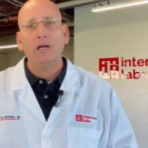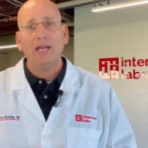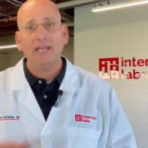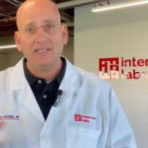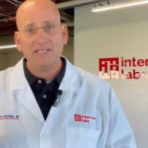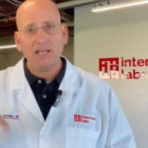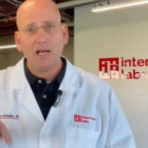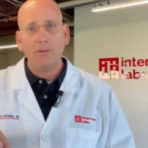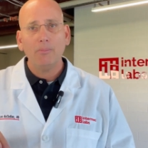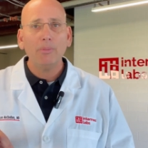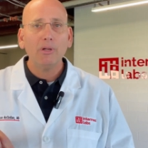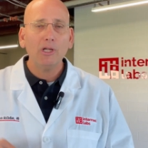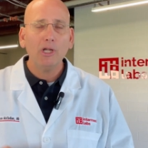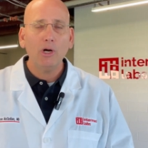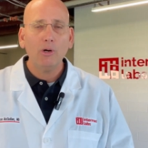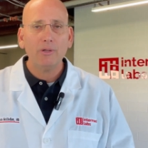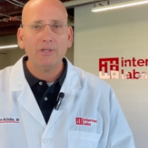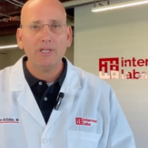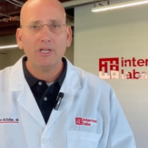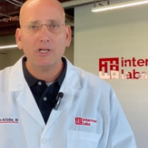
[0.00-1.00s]
and down
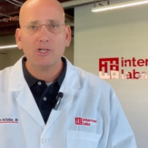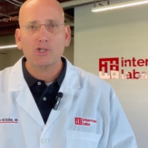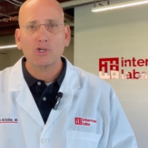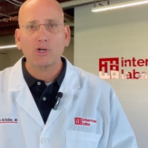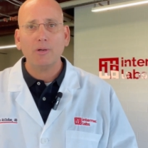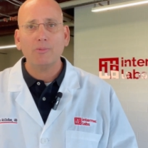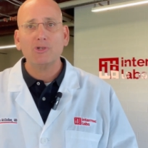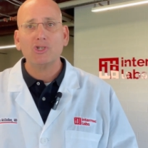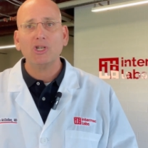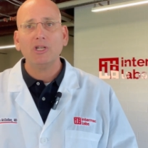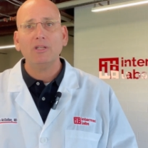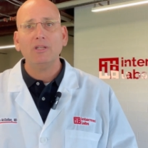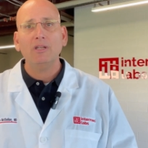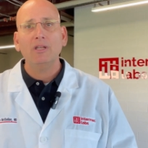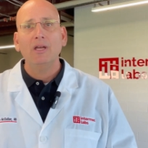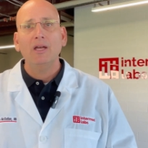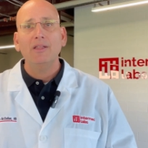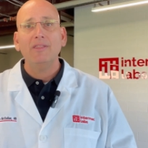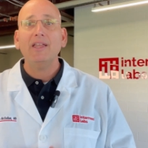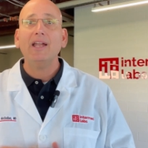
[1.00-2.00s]
below in the description,
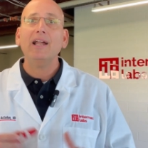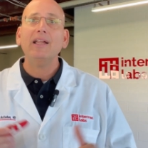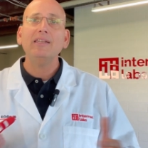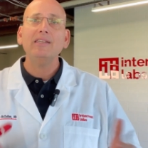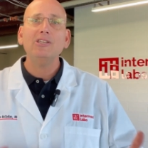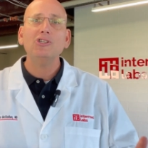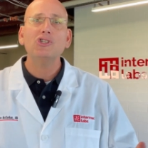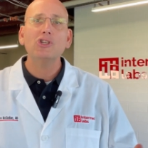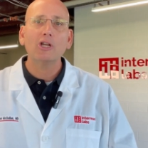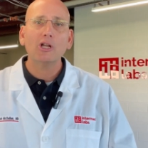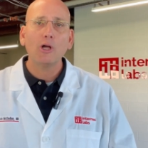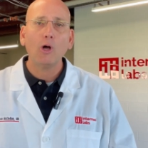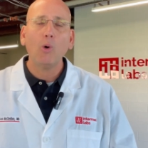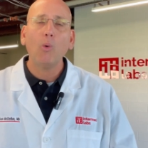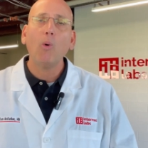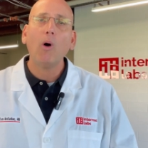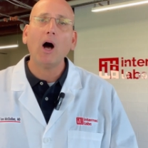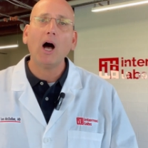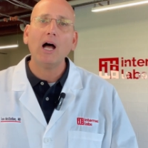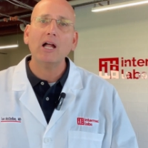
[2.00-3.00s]
then I need you to go
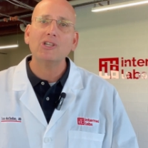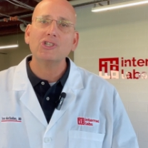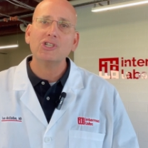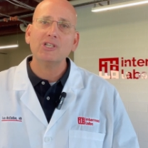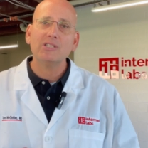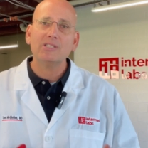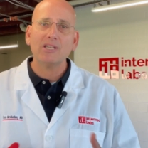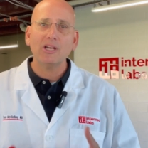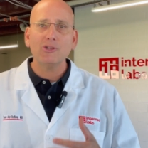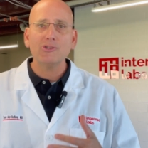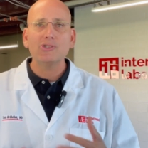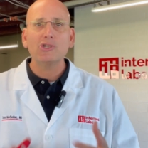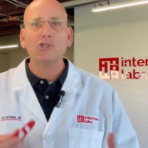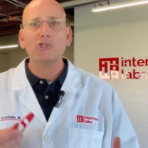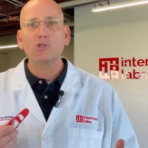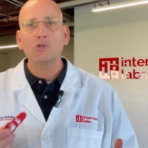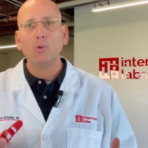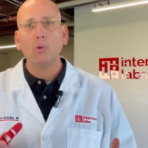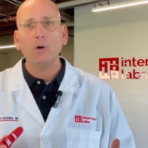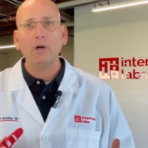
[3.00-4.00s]
watch. It tells the
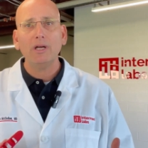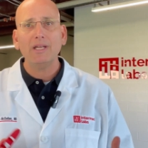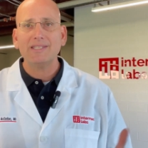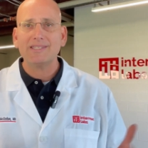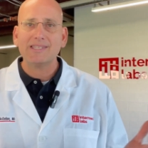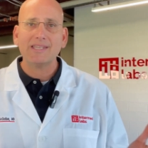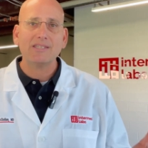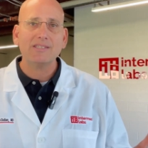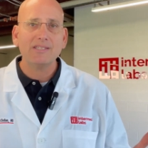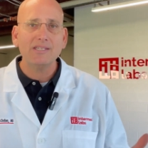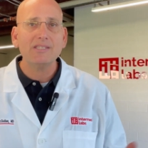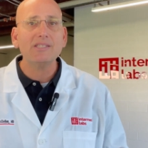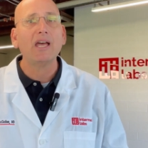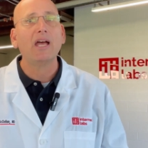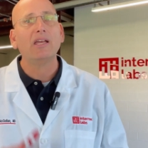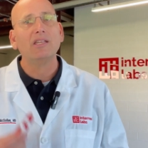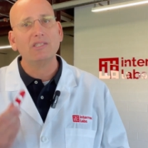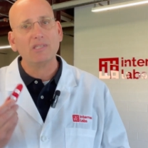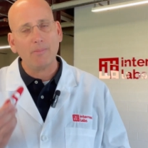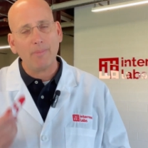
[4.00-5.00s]
story in 60
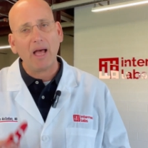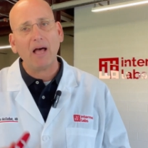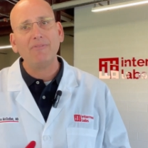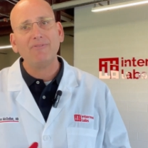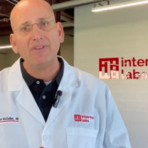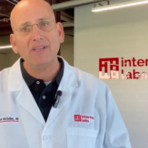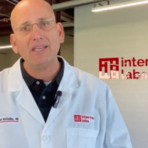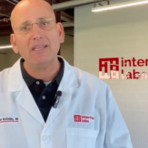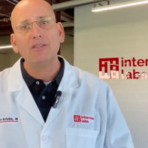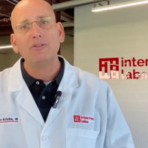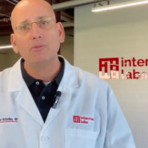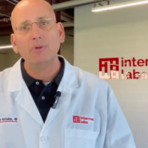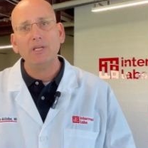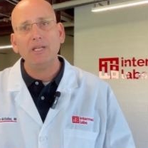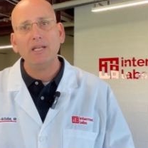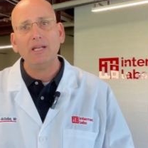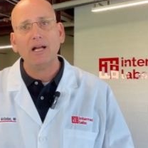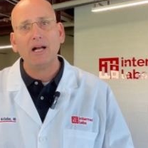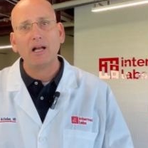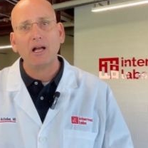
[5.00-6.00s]
seconds about
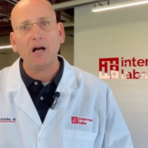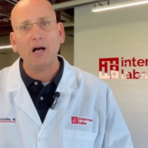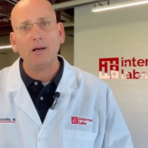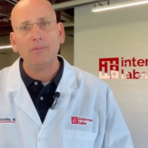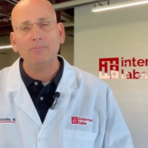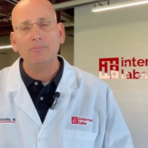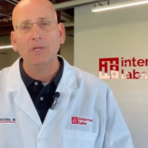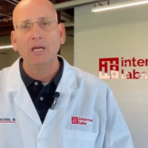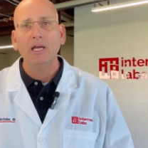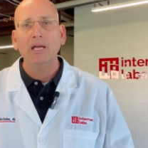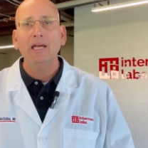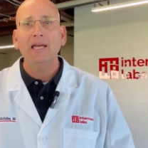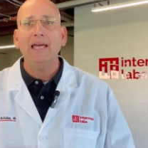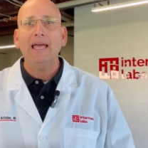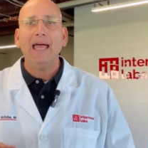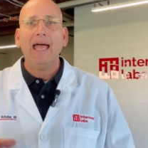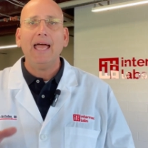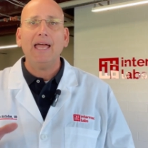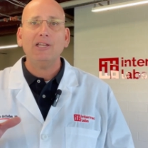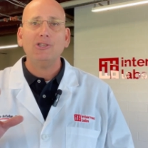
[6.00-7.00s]
Fingy3D.com
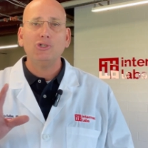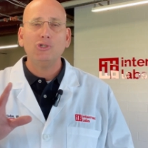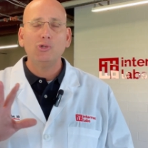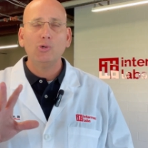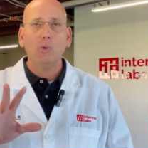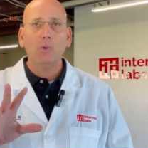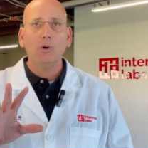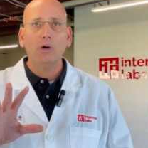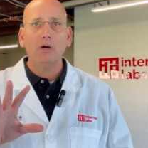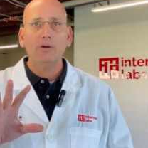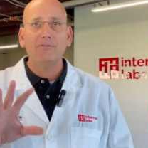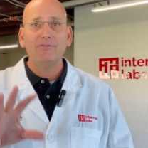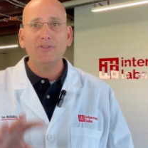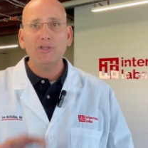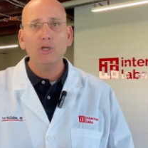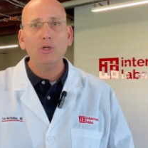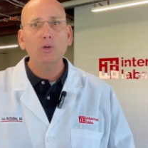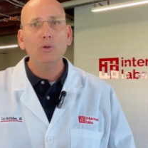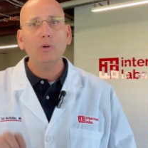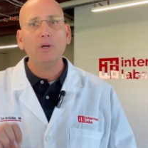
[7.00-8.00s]
and your
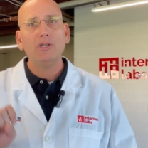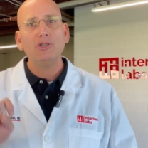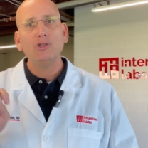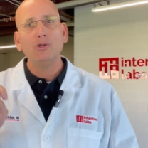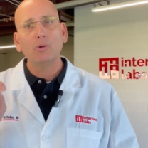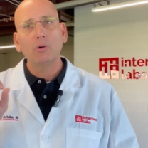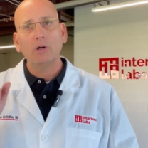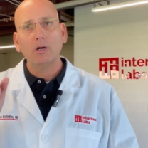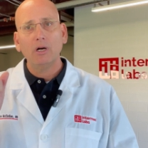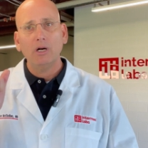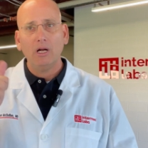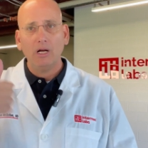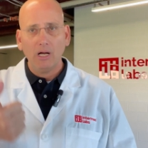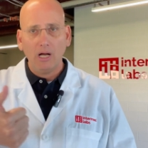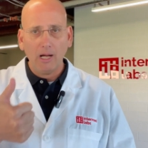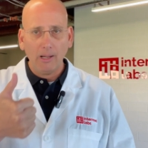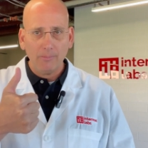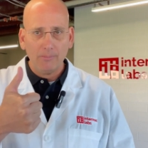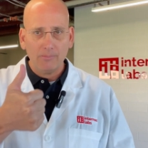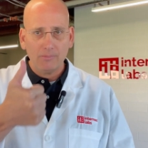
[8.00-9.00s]
view and your
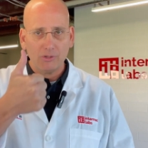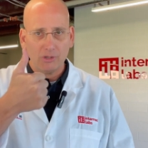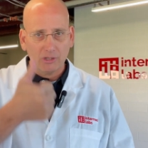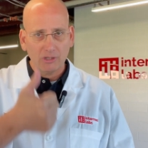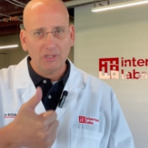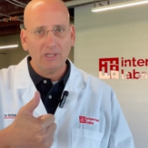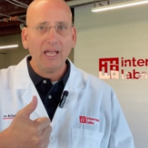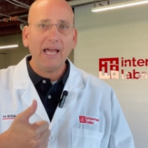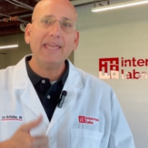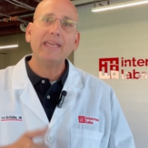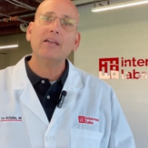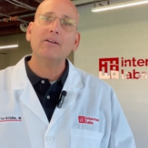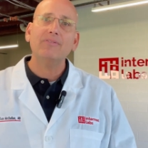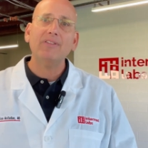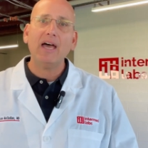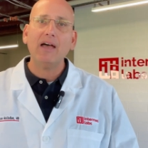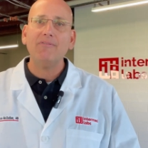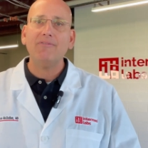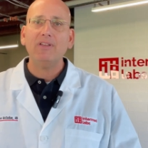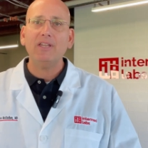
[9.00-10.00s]
up your like of
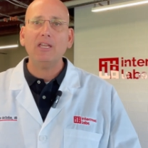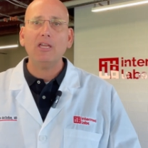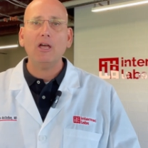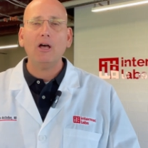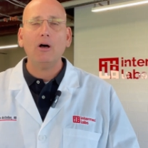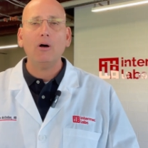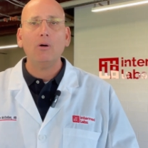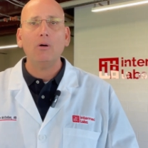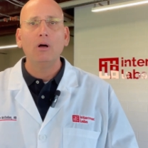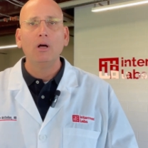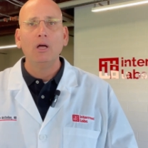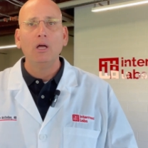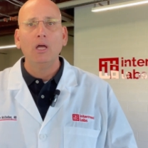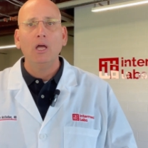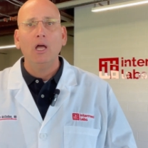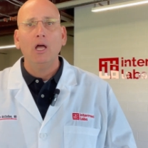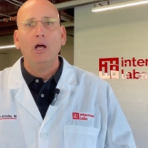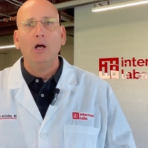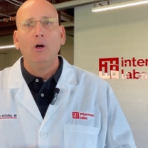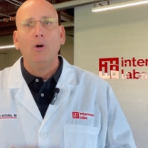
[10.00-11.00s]
that video
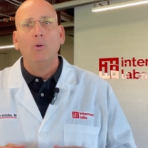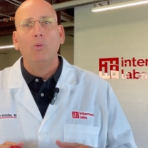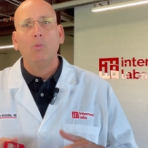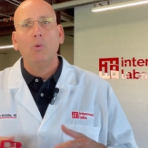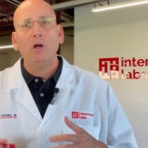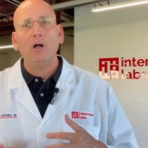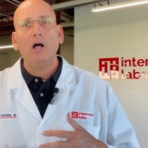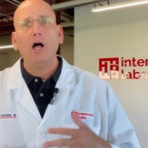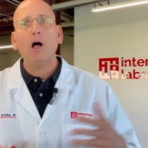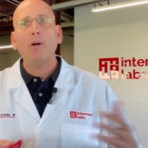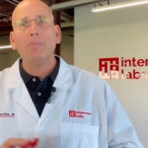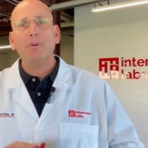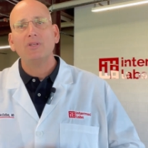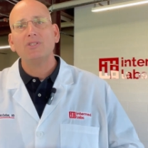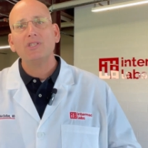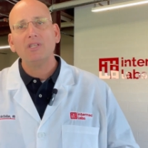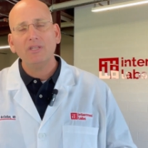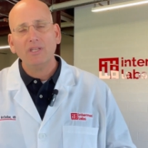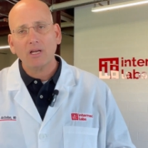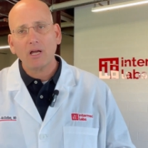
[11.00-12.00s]
will help
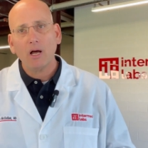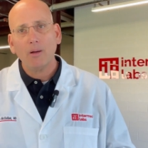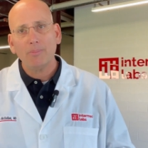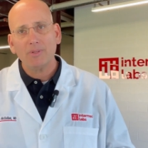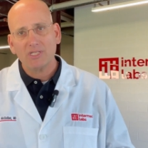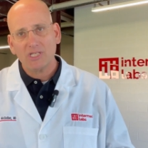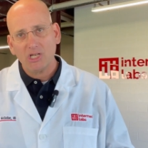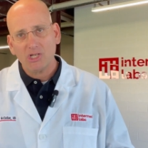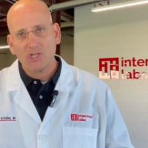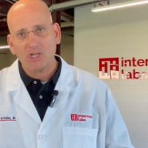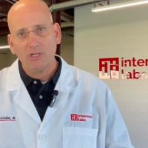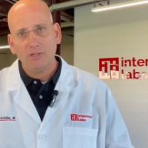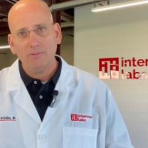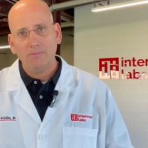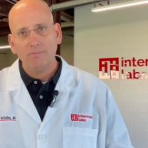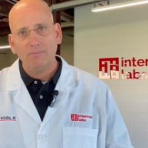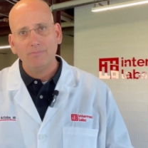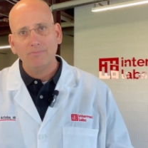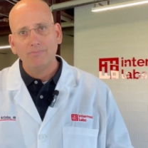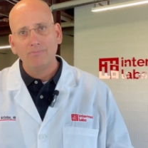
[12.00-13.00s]
us in the competition